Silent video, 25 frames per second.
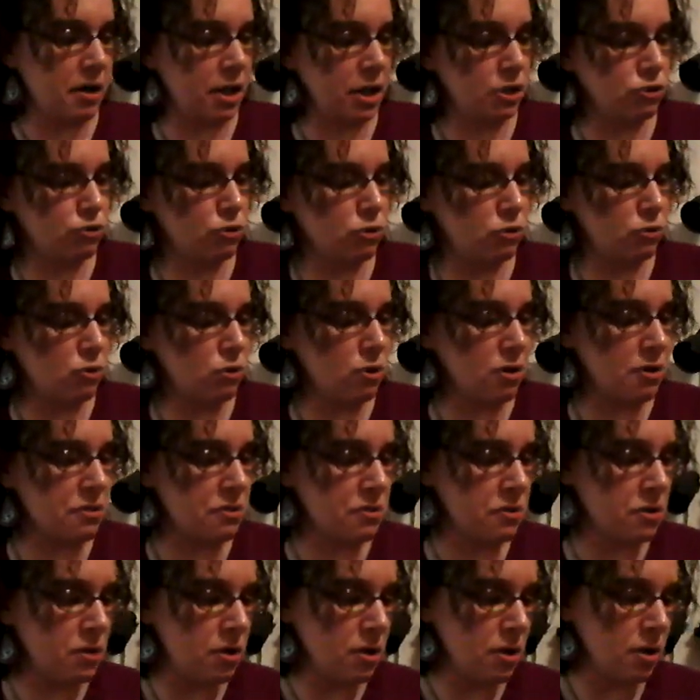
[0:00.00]
at True
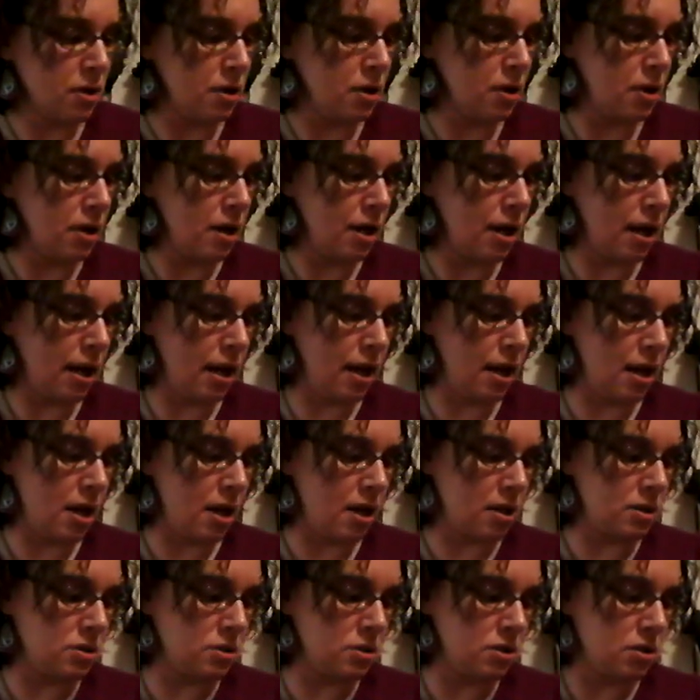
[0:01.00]
North,
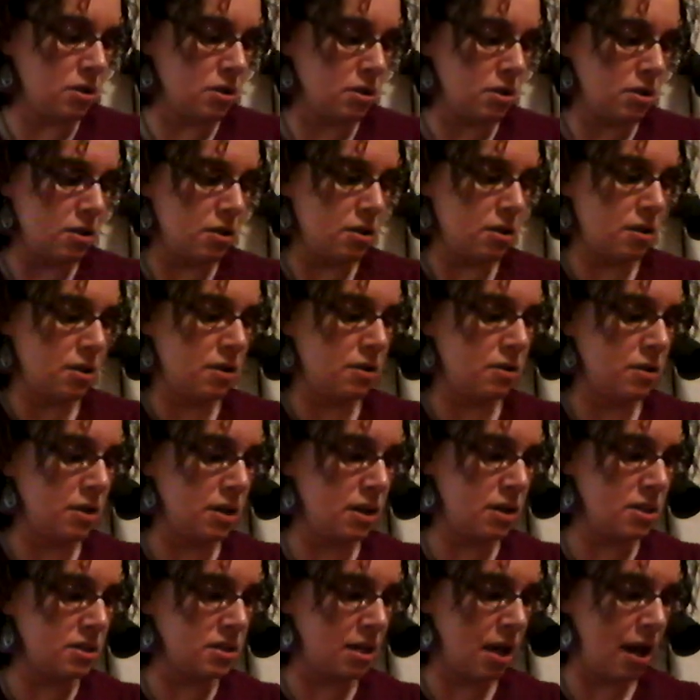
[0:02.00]
and
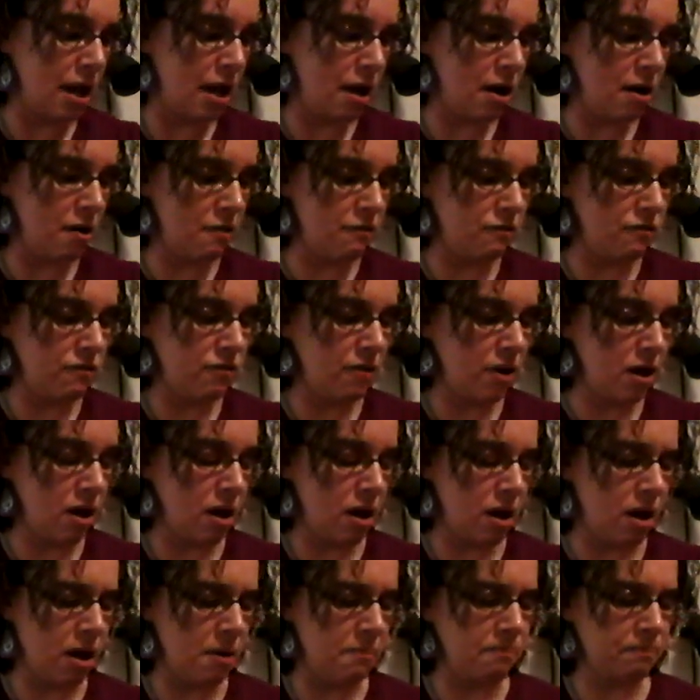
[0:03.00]
these have,
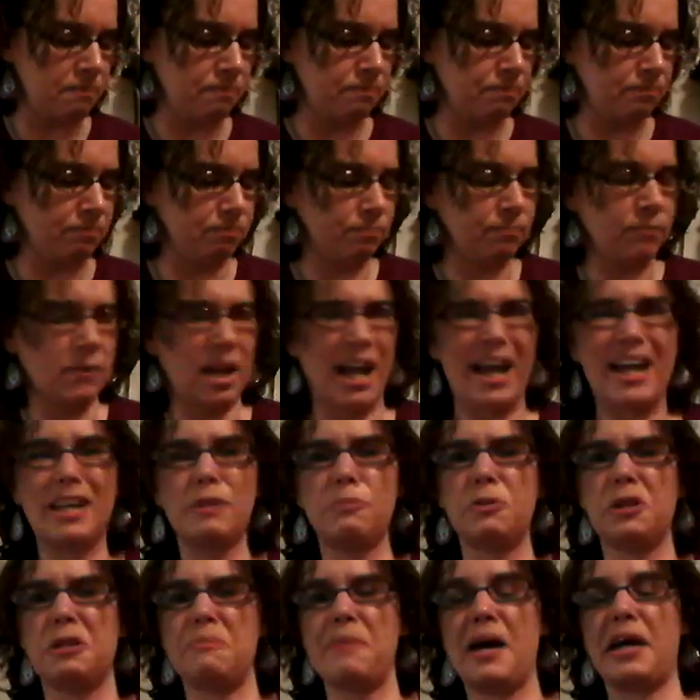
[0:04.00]
I had to
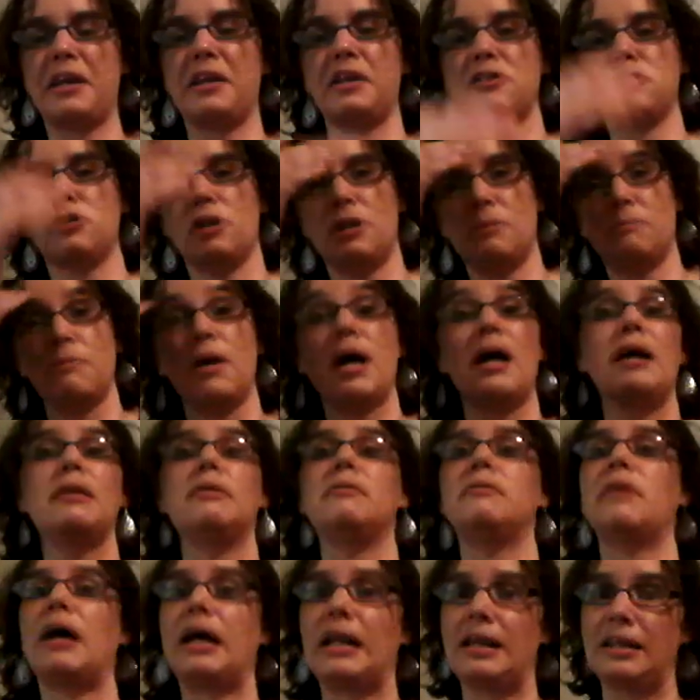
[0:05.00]
put the magnets on them.
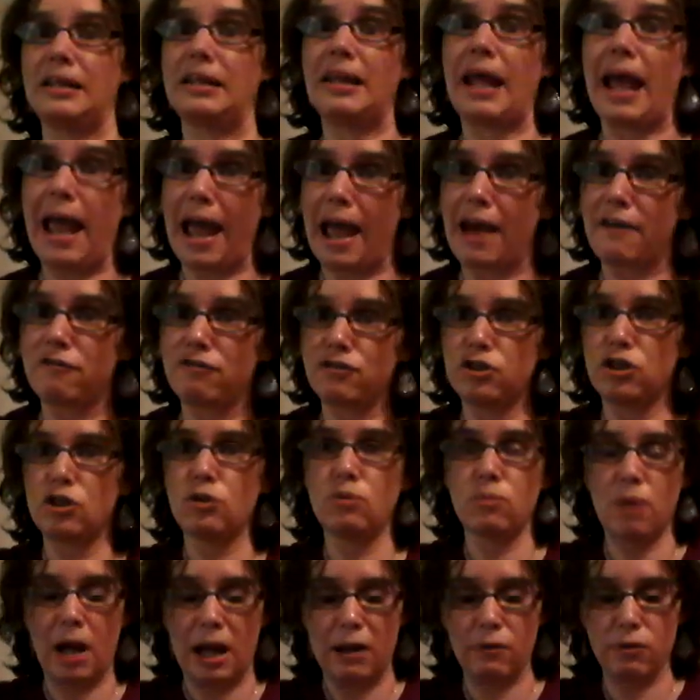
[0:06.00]
I didn't have
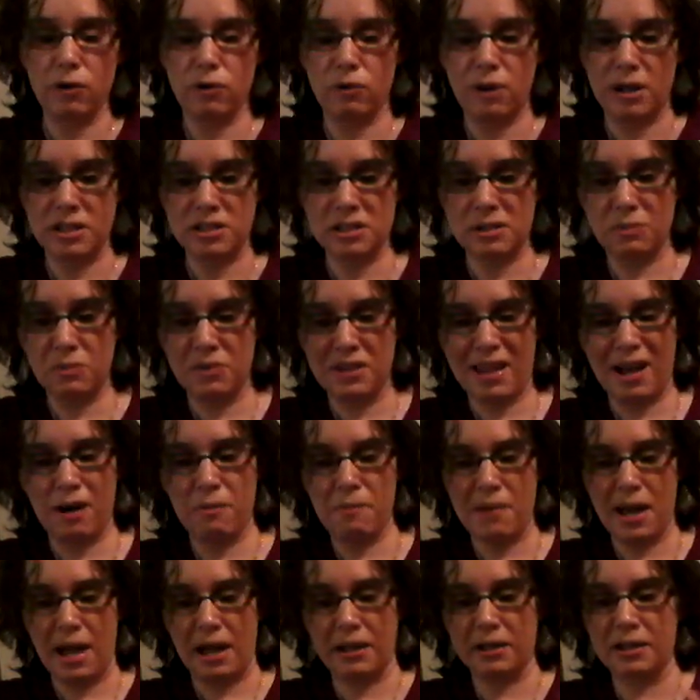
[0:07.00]
to. I request them without
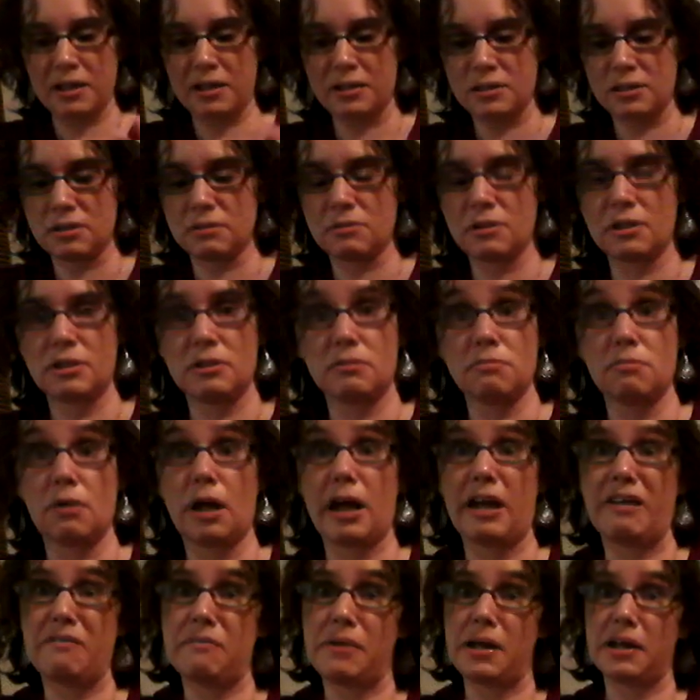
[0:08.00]
magnets because I
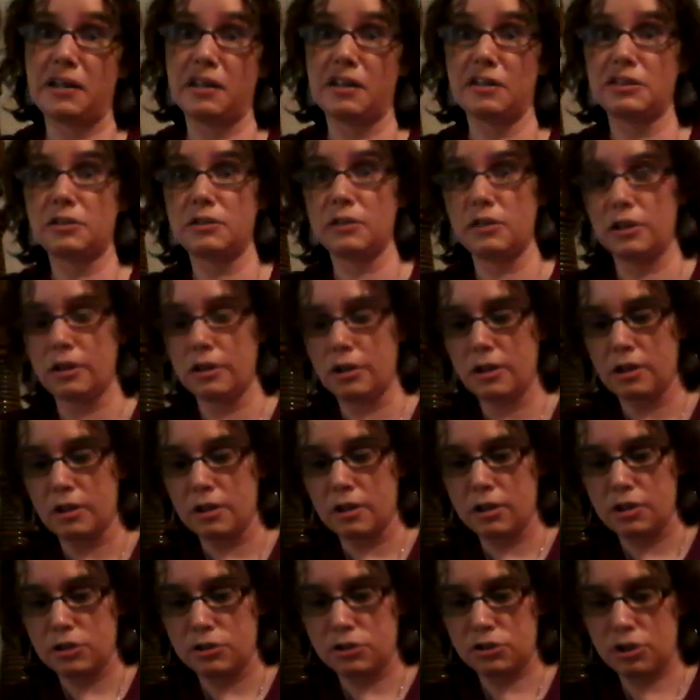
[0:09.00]
have magnets.
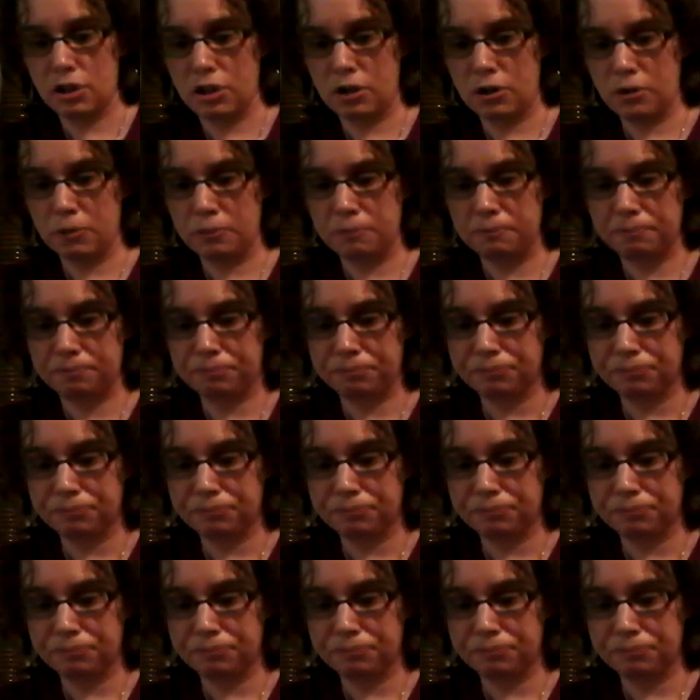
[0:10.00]
So,